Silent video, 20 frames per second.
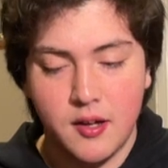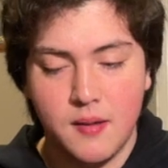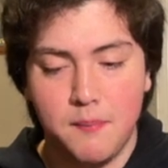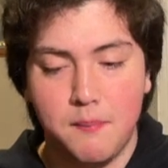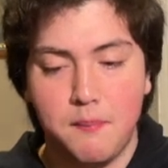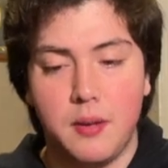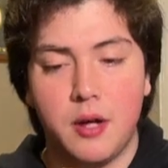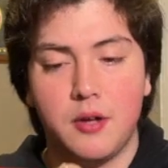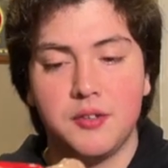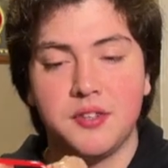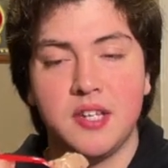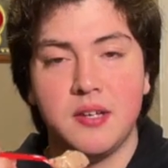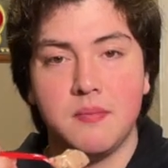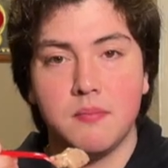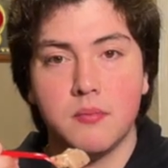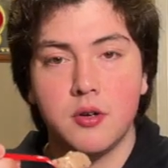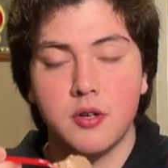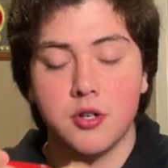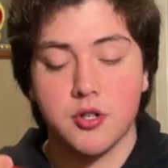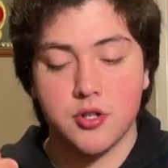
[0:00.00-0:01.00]
melty
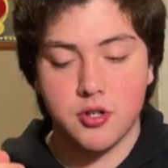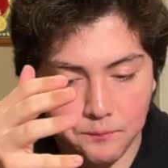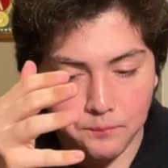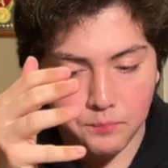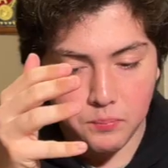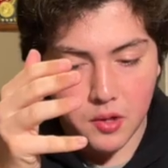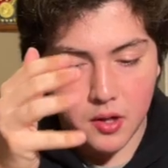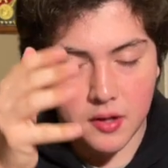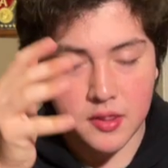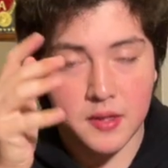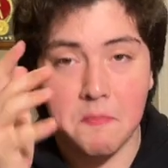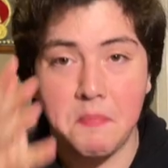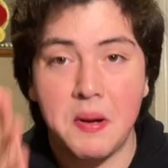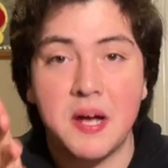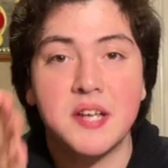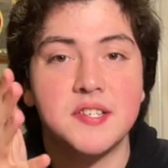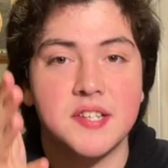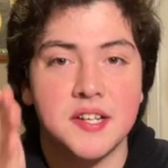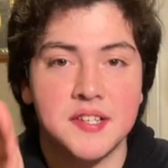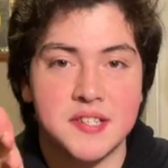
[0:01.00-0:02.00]
mush. The
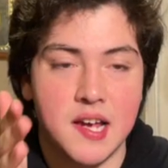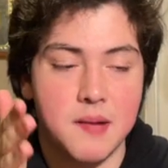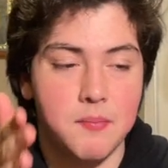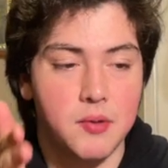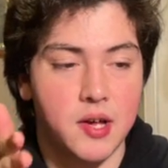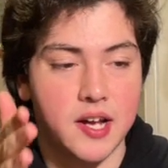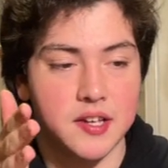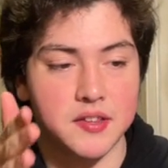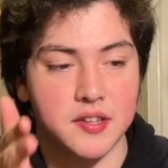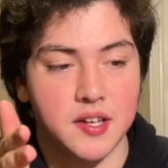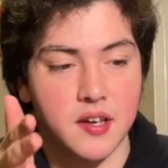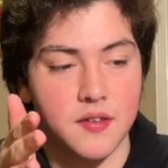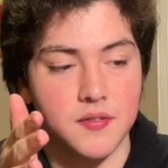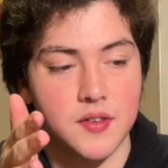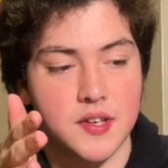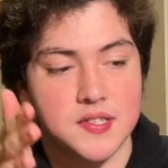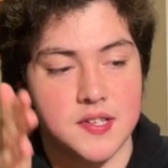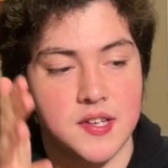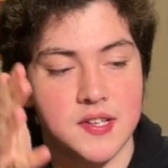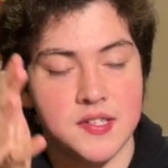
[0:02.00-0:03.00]
best example I can think of
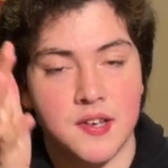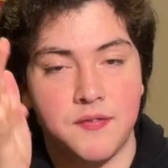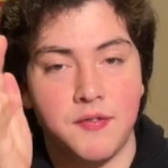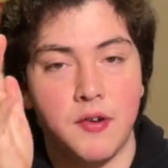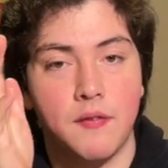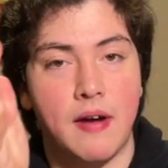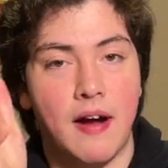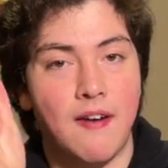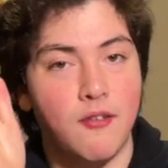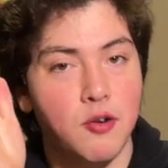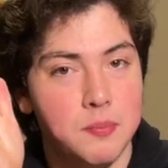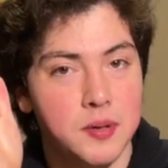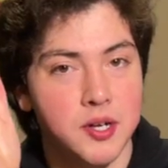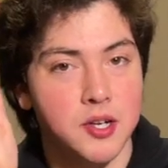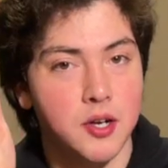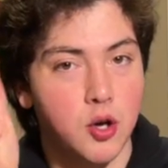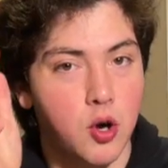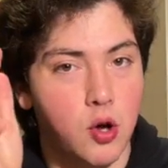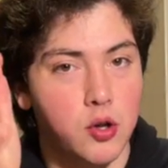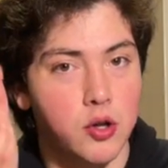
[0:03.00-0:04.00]
this is if you've ever been
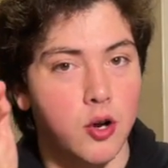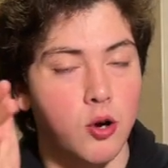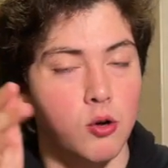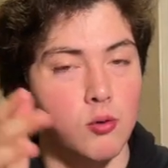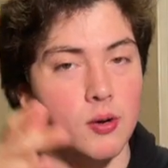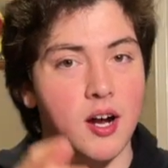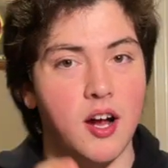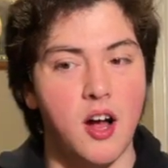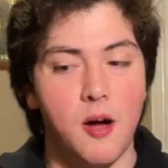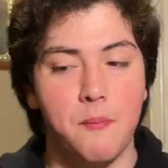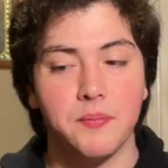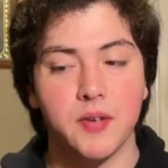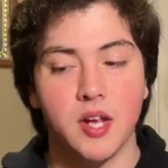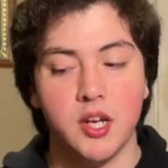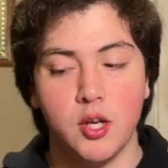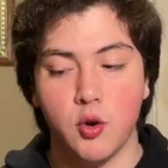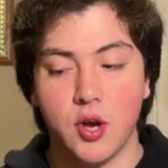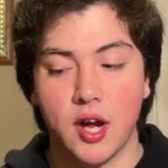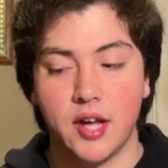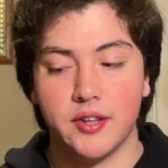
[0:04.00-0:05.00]
to Golden Corral
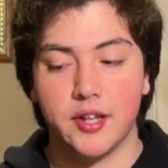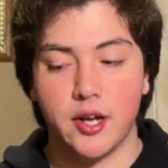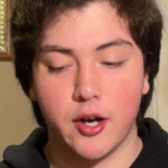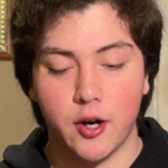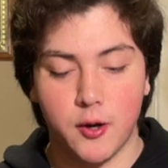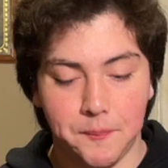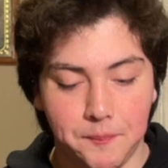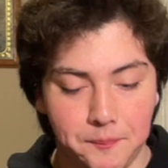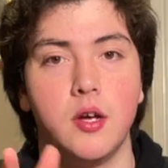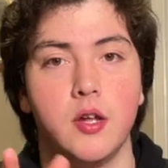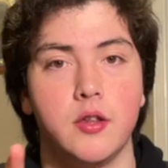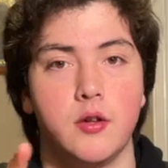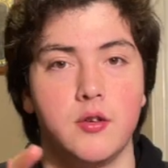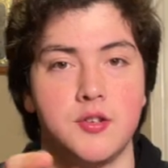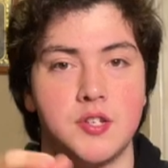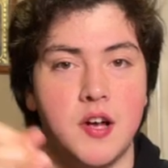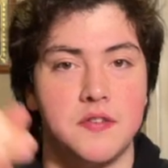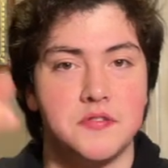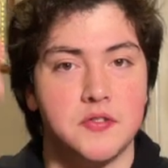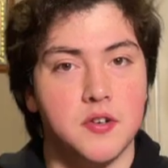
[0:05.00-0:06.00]
and you get their their
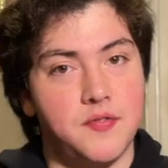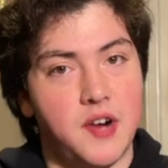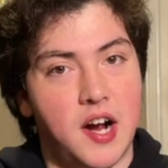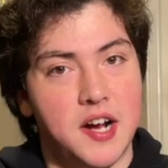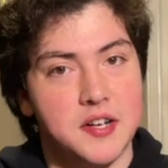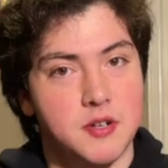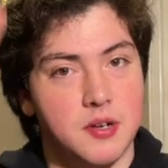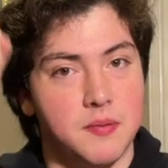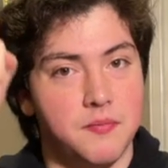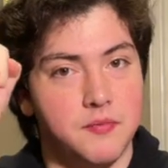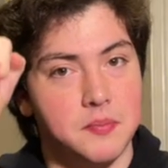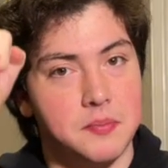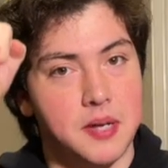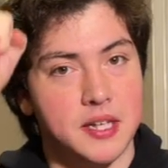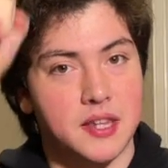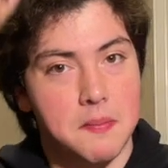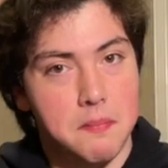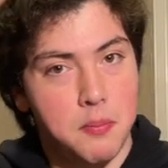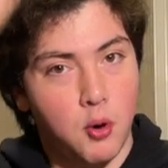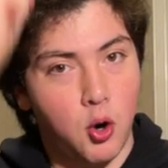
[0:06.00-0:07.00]
soft serve ice cream from
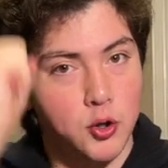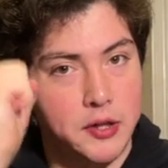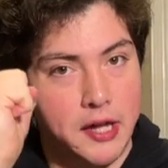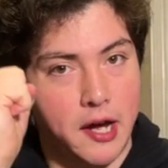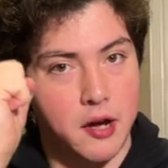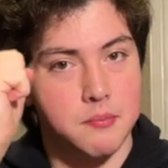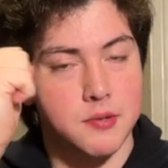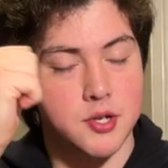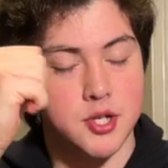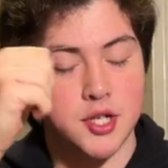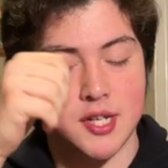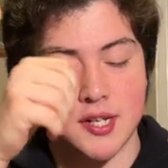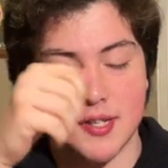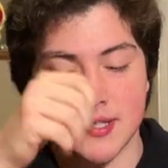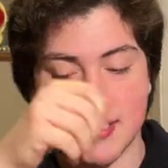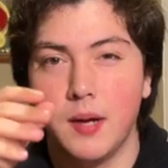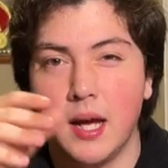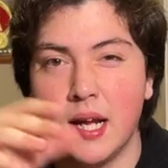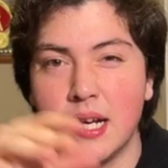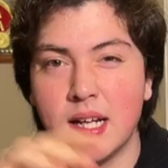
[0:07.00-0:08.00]
like the pull down
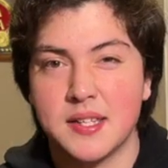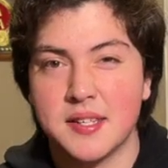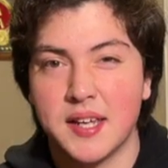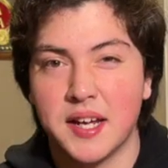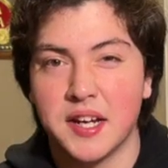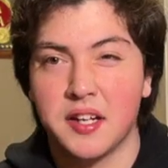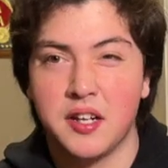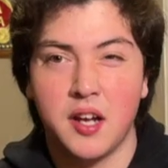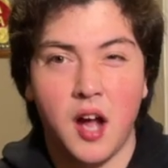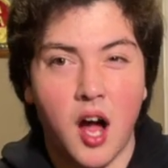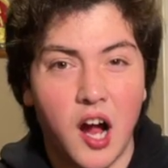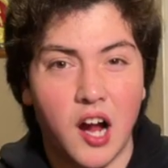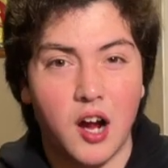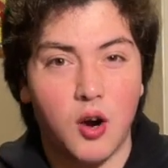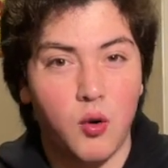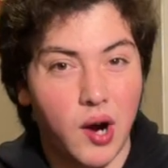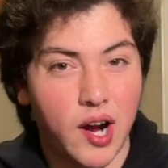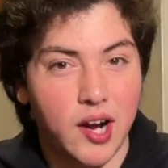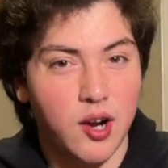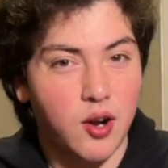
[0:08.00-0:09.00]
machines and it's like not
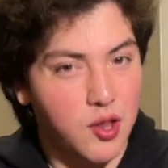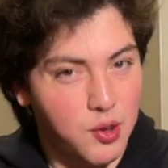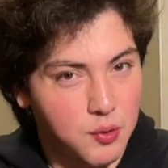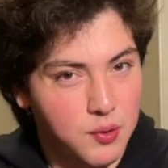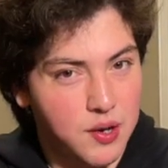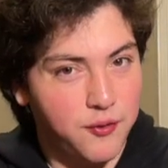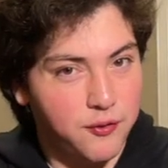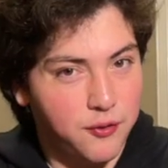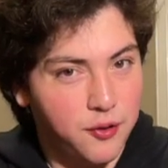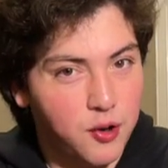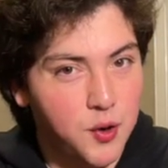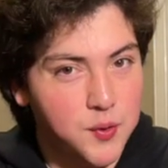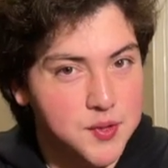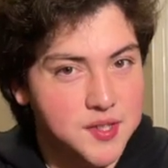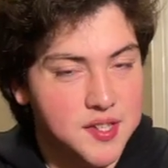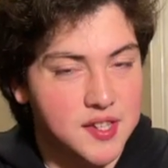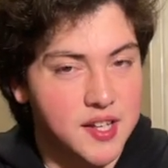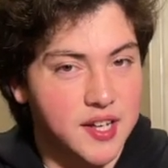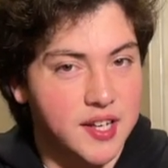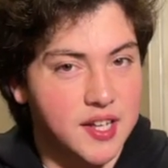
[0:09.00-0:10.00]
quite all the way
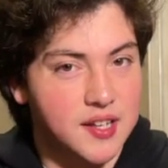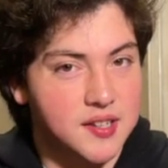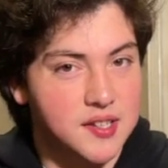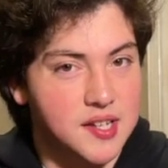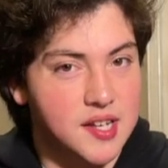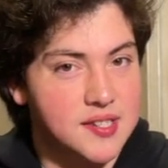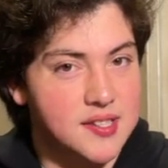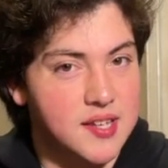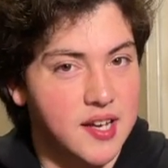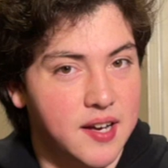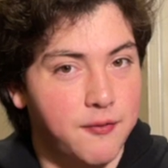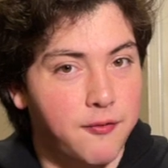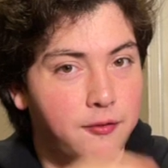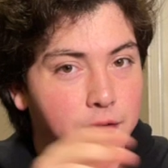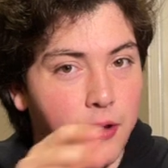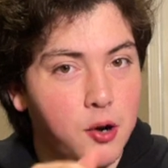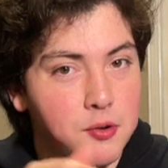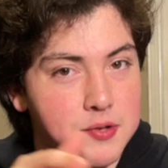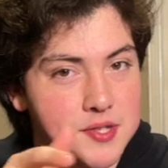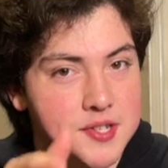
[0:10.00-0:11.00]
frozen like it, it's
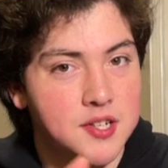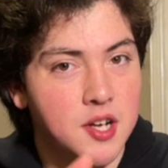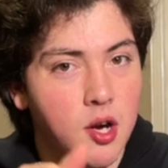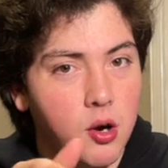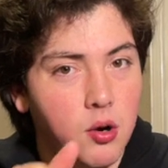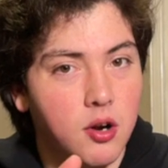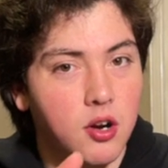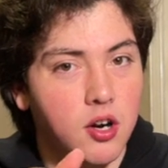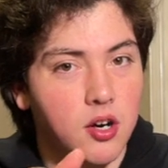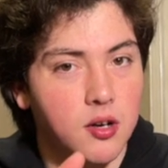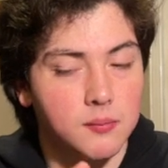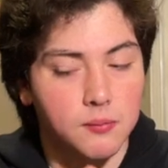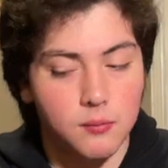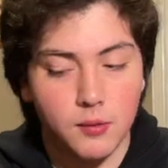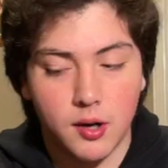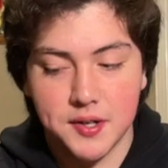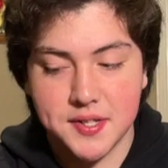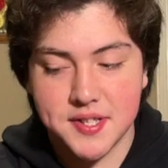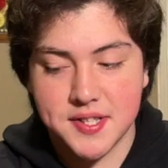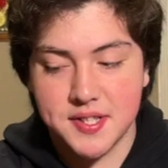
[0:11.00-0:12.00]
frozen yogurt
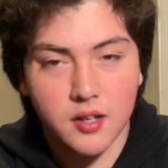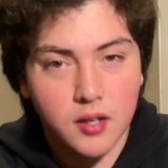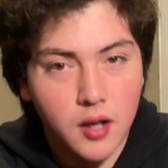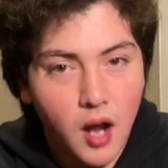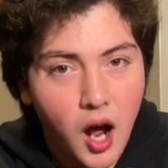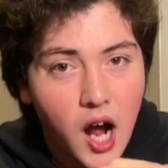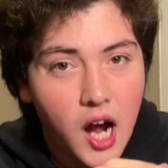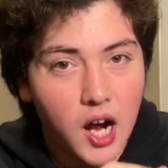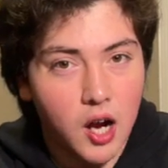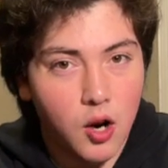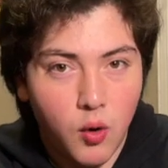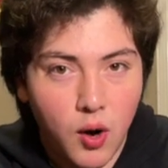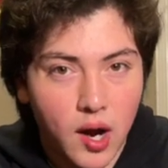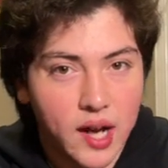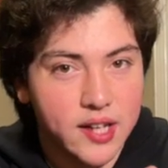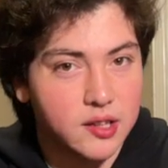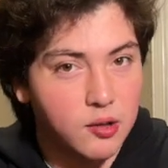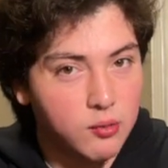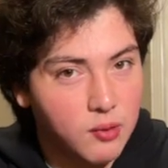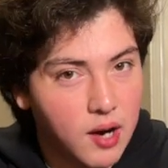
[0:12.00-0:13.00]
where it's not
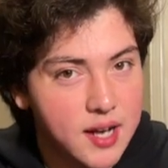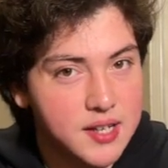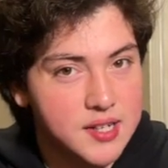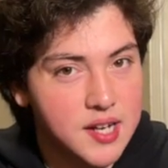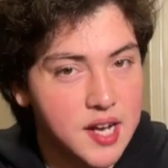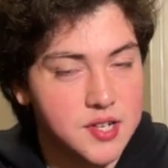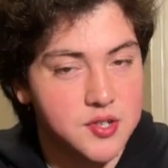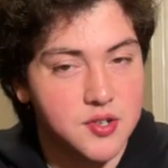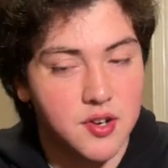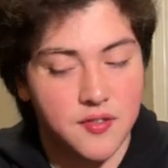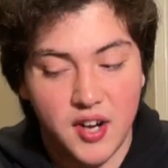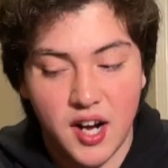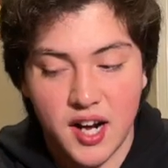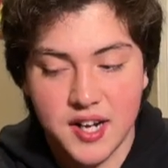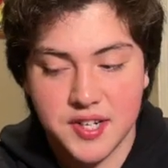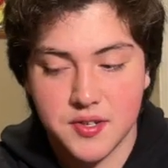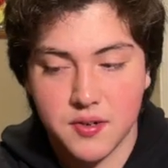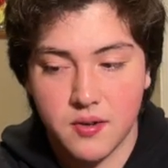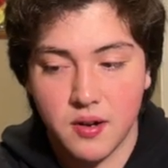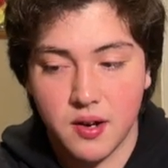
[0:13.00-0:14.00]
quite the right texture of
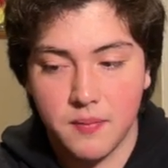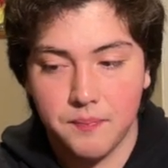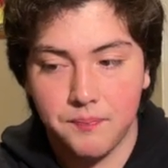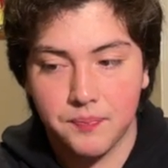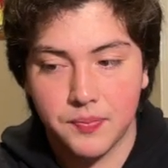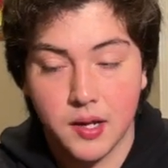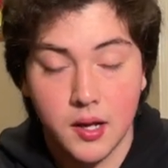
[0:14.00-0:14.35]
ice cream.